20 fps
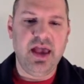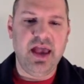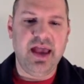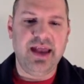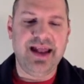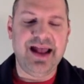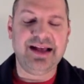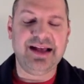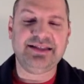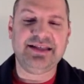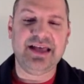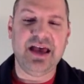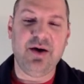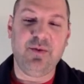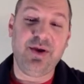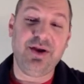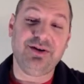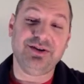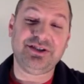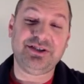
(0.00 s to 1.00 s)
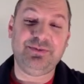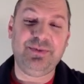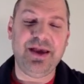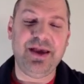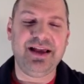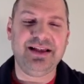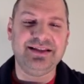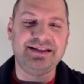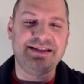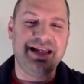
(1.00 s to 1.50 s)
And as that wheel
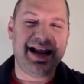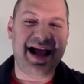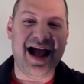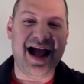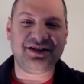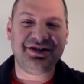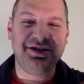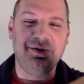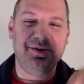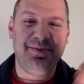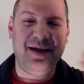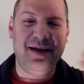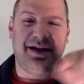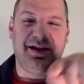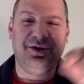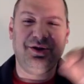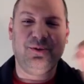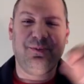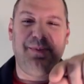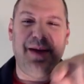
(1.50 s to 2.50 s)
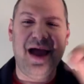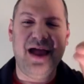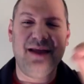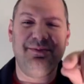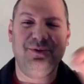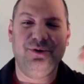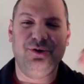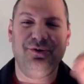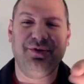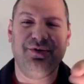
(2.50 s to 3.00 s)
spins, that actually would make a little
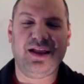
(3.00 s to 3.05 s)
pen move.